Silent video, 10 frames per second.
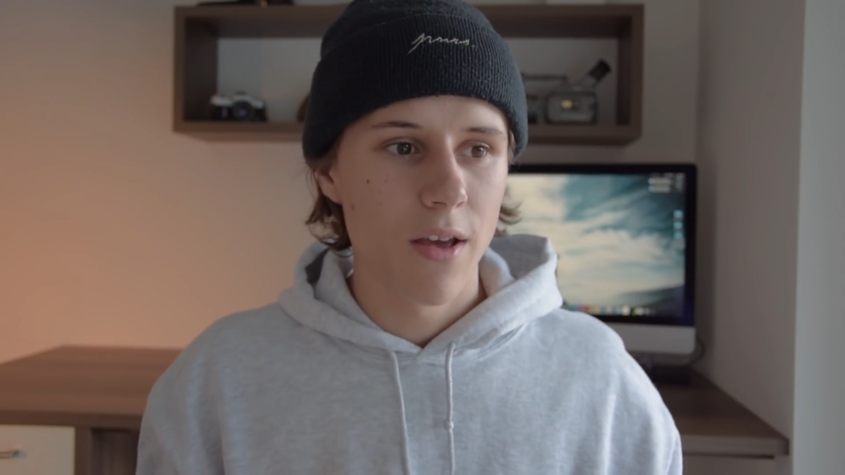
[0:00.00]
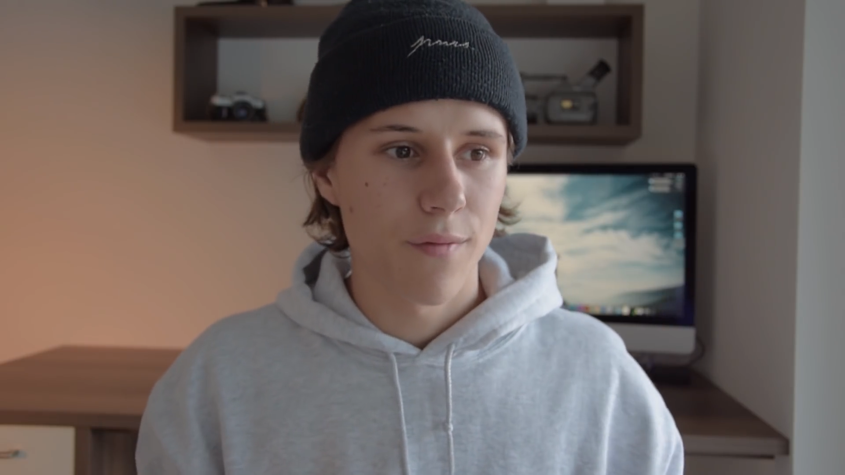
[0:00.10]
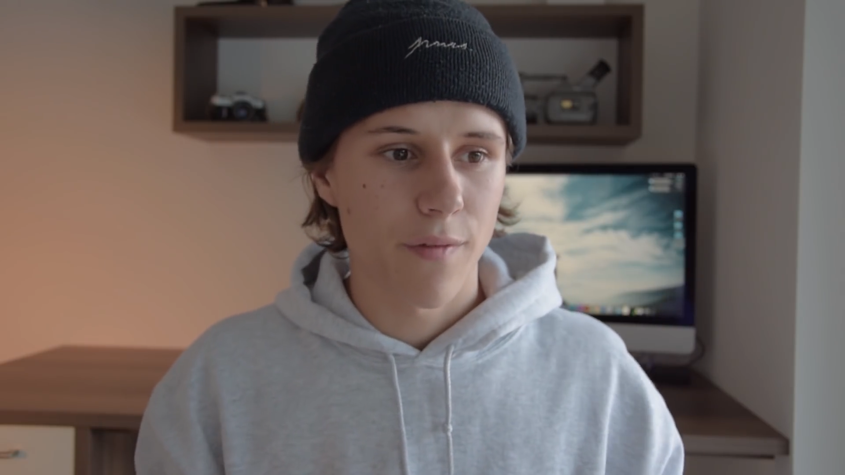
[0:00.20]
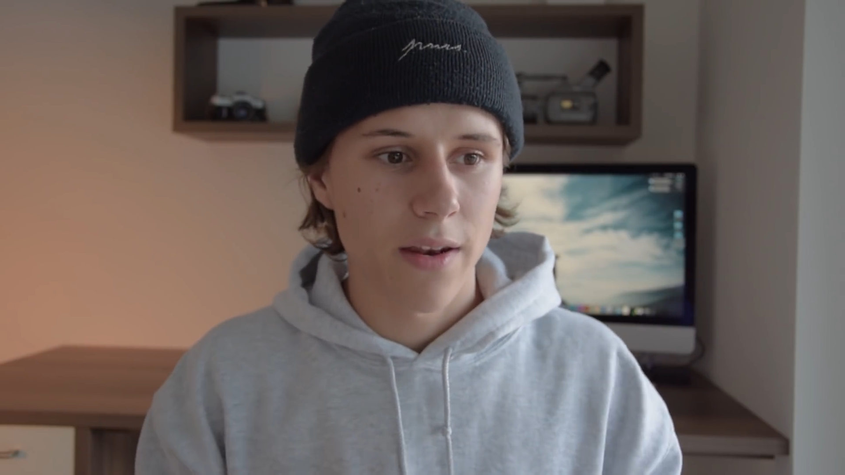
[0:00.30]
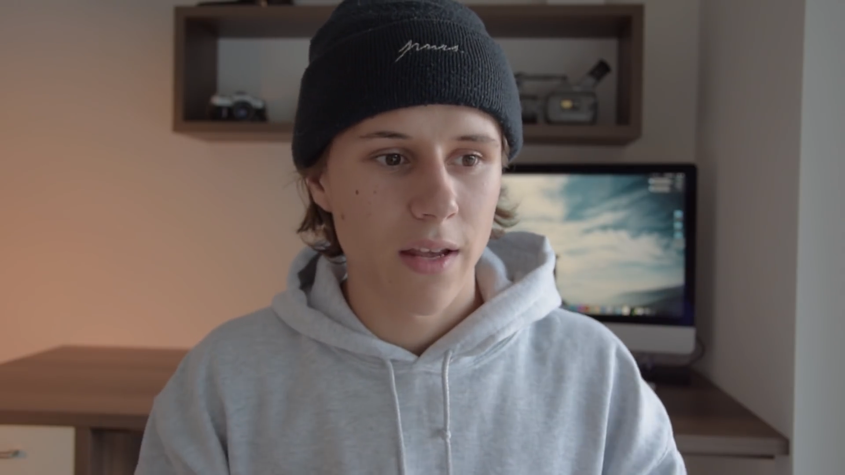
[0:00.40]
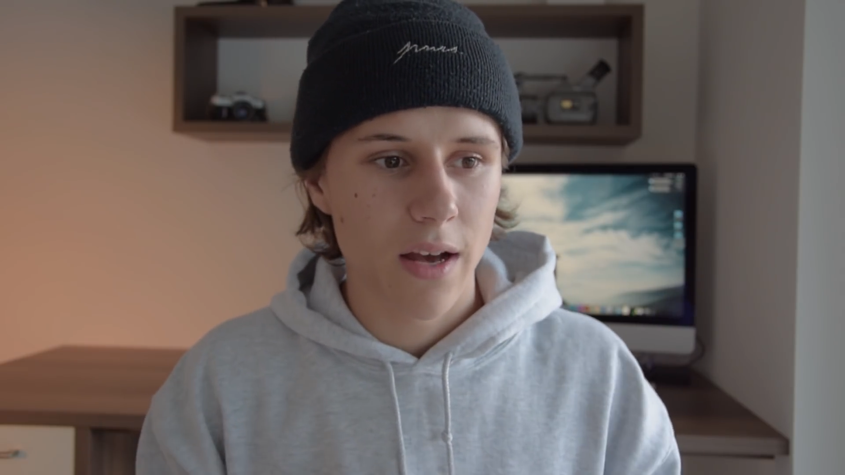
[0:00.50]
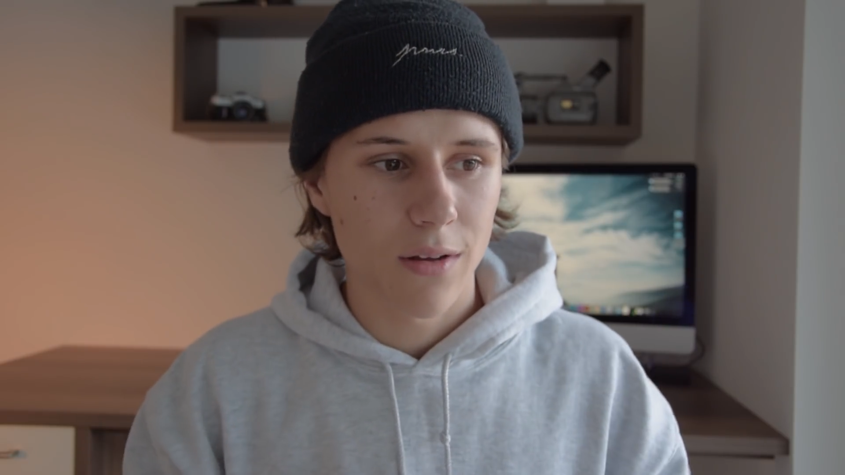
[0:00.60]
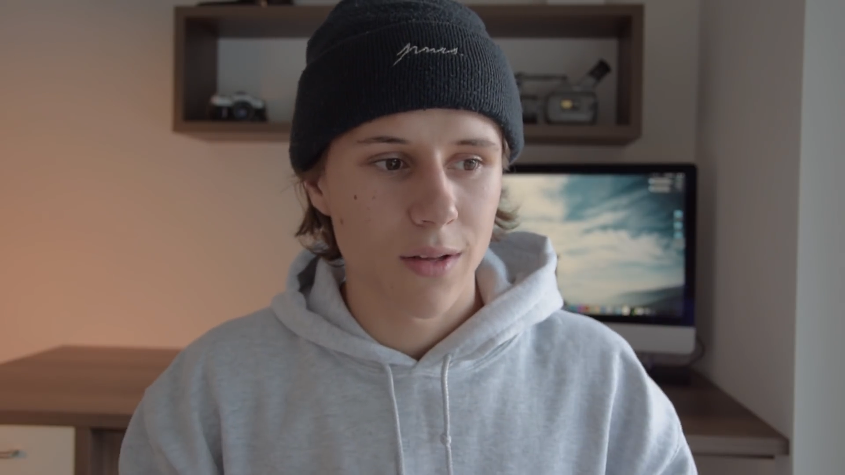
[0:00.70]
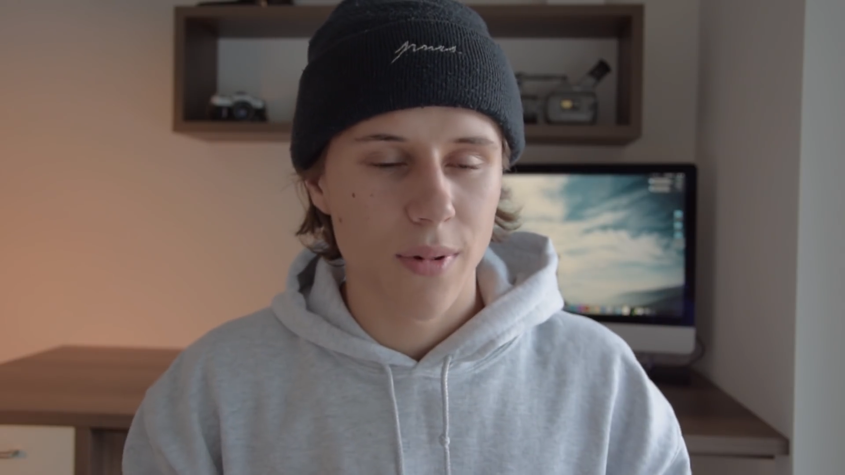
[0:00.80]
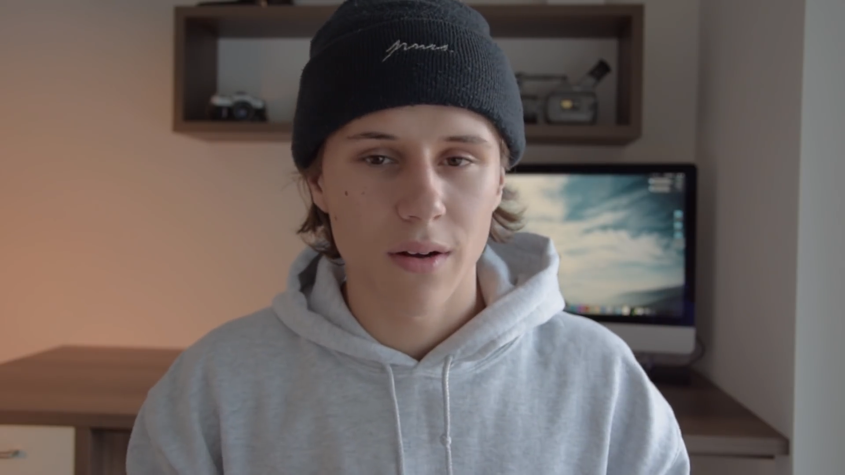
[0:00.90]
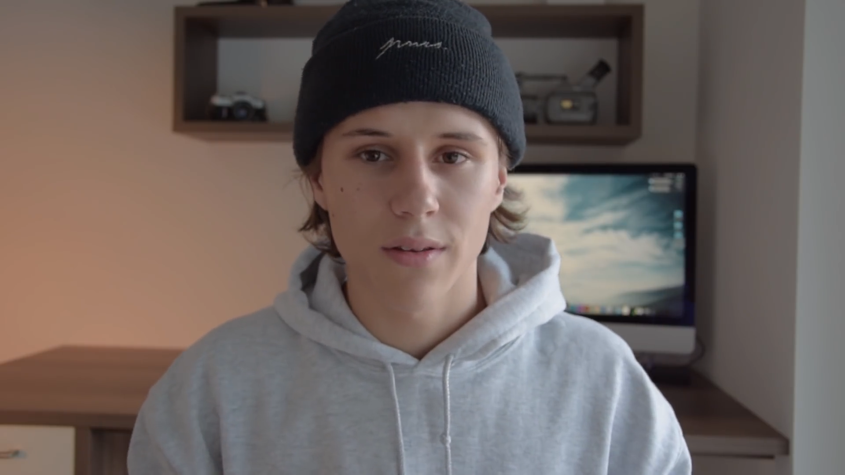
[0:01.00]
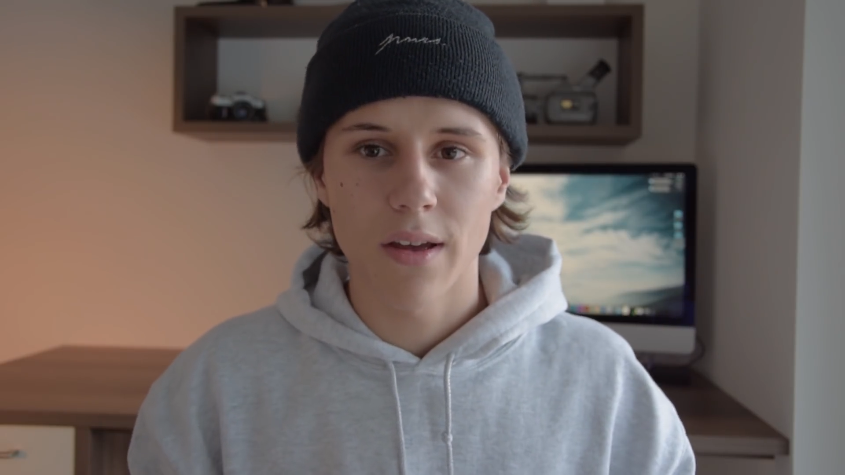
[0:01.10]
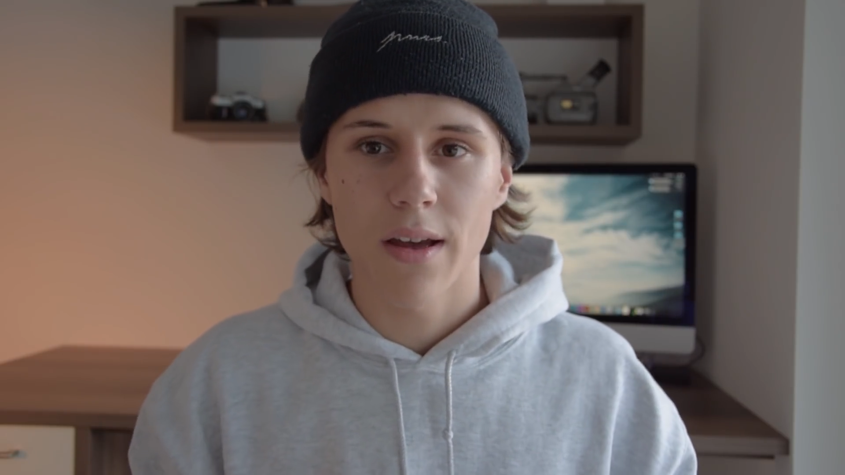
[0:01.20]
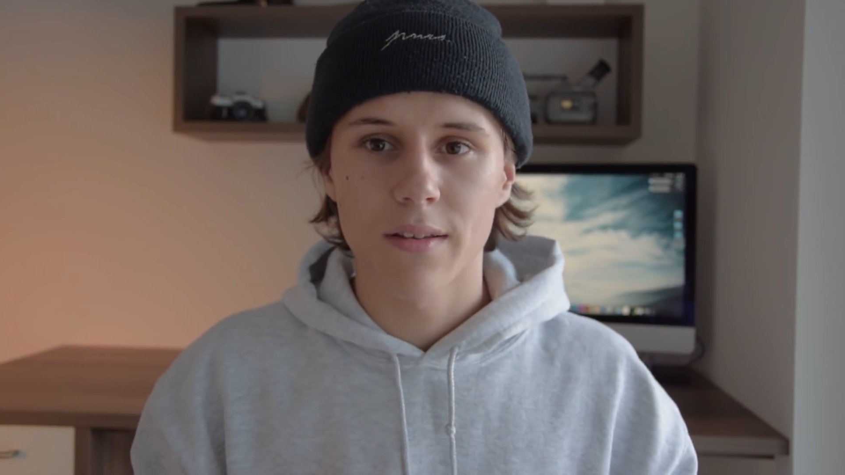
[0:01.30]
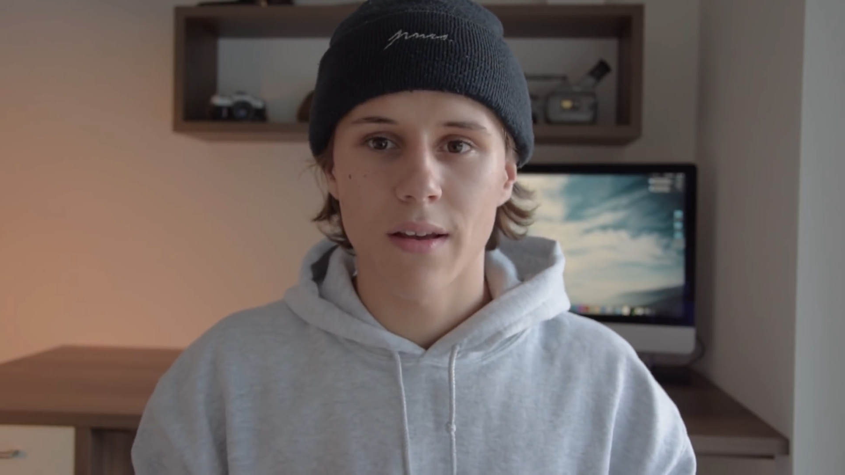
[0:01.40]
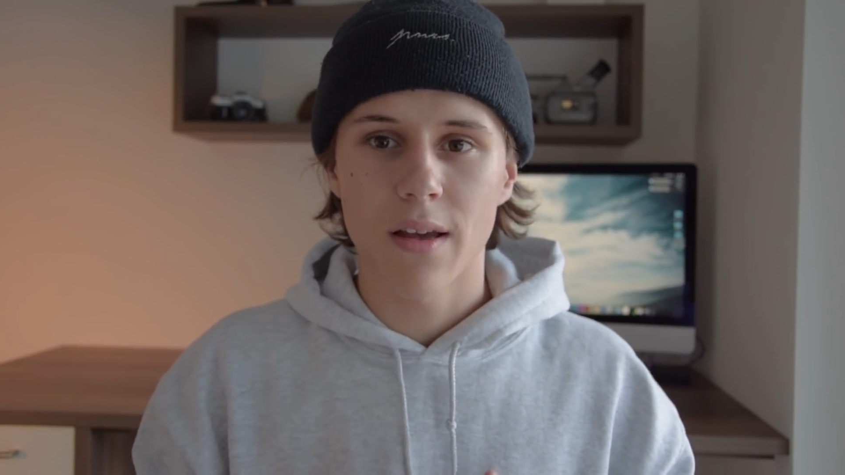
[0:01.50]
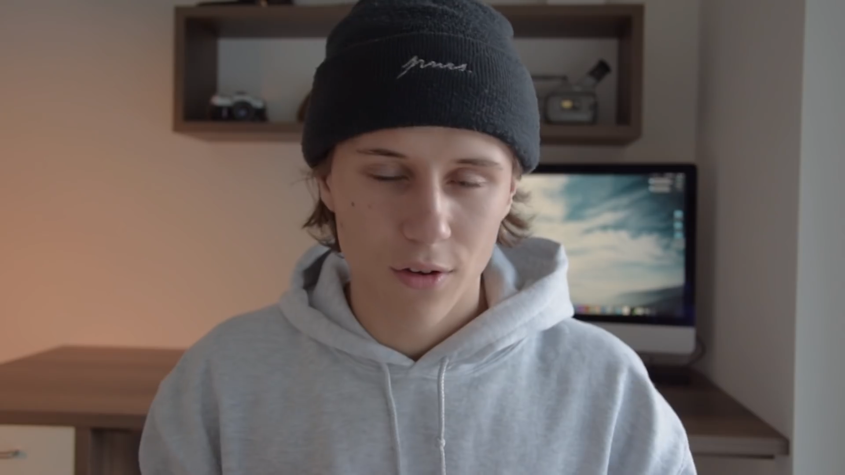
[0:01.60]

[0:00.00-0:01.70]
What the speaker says: finding out about that.